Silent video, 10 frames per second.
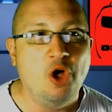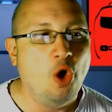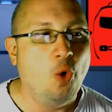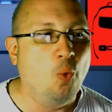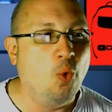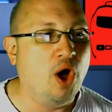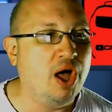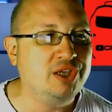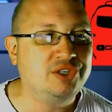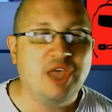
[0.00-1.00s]

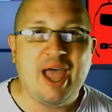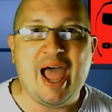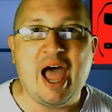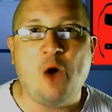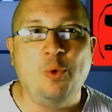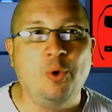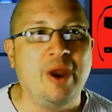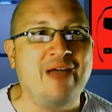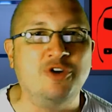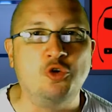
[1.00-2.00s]
was how we were
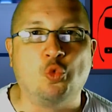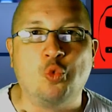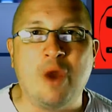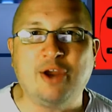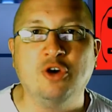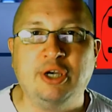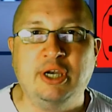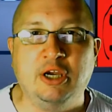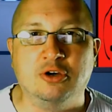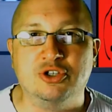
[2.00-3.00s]
having record
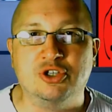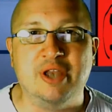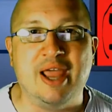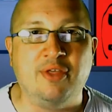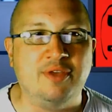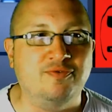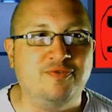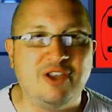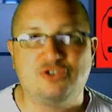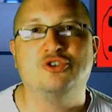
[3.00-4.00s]
years and how the
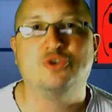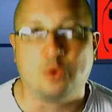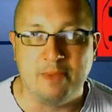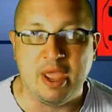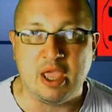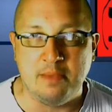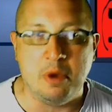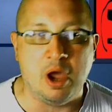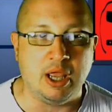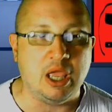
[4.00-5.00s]
investors were making
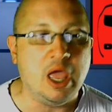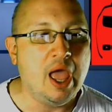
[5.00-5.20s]
money.